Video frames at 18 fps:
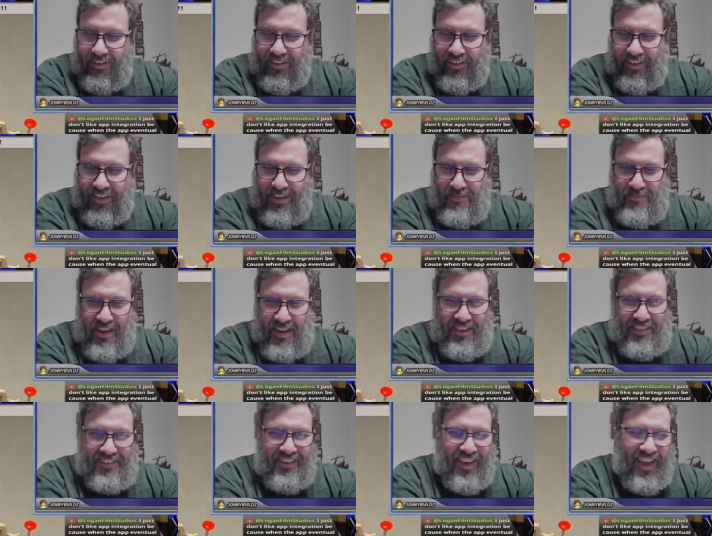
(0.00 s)
It makes
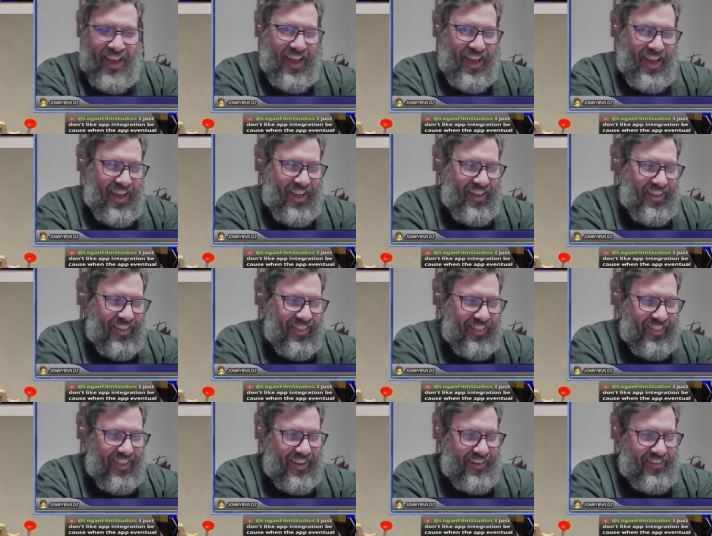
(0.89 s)
it...
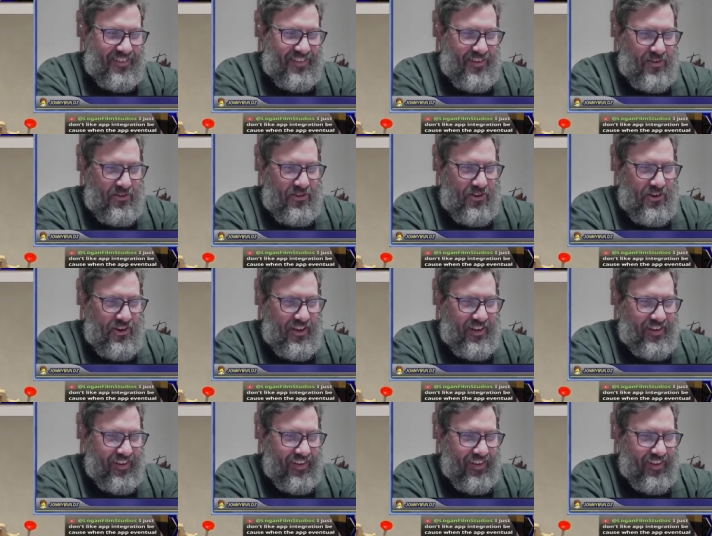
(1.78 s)
That's so good!